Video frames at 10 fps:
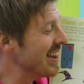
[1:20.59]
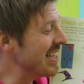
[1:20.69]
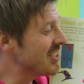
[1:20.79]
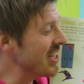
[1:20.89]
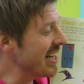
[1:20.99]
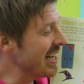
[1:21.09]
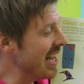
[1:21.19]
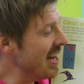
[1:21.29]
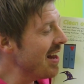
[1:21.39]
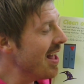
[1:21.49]
Let's check it
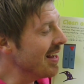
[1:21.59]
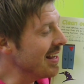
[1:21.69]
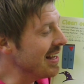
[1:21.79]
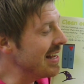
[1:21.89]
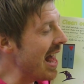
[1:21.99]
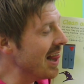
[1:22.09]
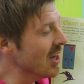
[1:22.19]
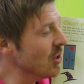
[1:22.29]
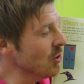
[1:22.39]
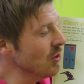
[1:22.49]
again.
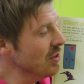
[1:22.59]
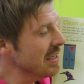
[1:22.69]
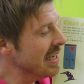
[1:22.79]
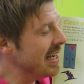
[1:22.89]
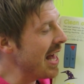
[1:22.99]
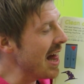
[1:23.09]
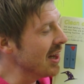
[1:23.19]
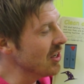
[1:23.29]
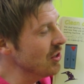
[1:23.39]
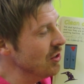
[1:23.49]
Yellow,
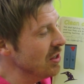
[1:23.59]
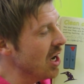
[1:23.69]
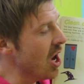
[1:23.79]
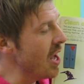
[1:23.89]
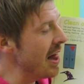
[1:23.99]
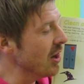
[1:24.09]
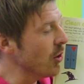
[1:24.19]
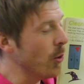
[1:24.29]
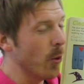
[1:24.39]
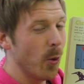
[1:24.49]
kello, aello.